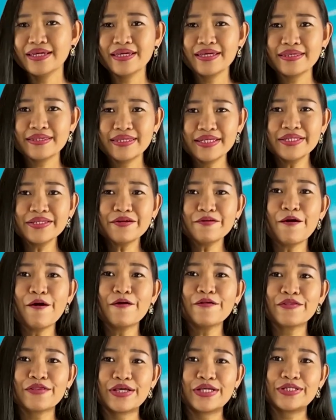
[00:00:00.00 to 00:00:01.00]
These are all
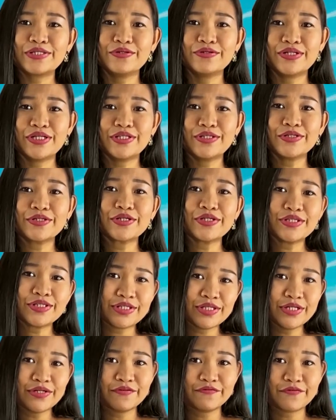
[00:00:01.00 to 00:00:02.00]
things you need to
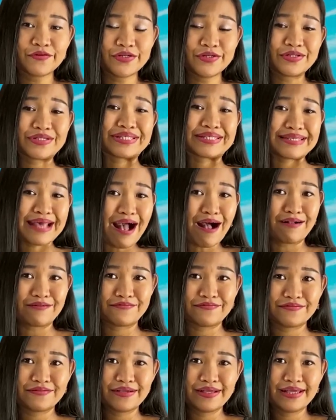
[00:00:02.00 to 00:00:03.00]
consider for
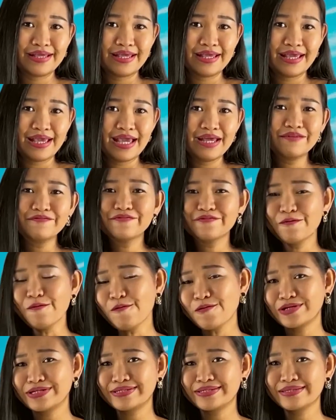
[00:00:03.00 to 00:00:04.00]
yourself. And of
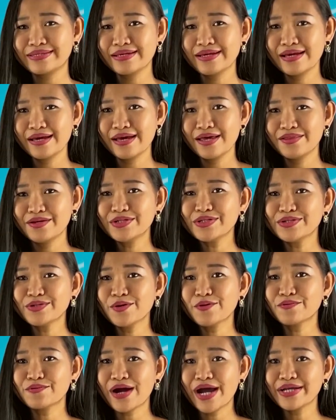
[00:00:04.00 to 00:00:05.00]
course, there's
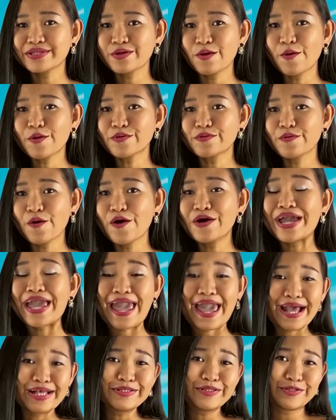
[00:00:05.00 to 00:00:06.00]
no right or wrong
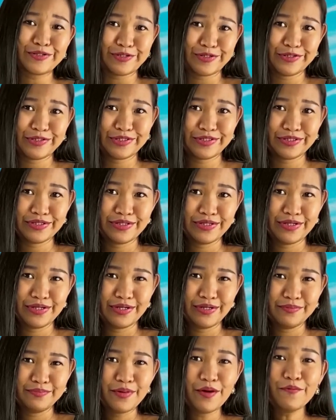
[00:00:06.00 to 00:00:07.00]
answers.
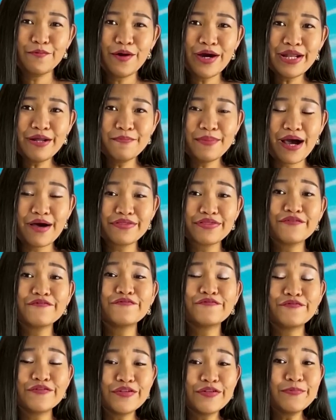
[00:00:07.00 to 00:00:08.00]
But what about the
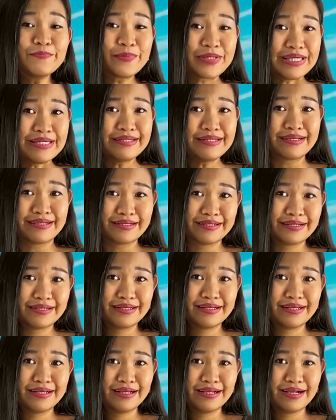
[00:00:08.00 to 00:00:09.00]
Filipina?
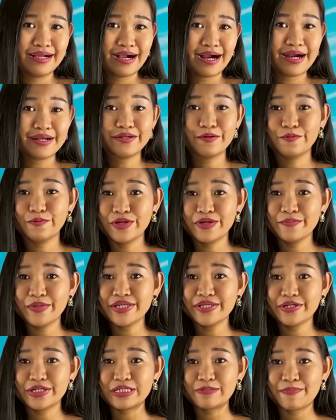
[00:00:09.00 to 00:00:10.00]
Are the women
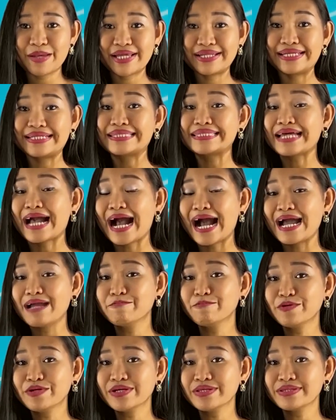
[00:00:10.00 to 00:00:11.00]
you're spending time
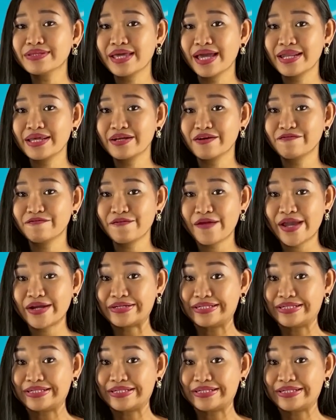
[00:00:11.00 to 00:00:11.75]
with getting a fair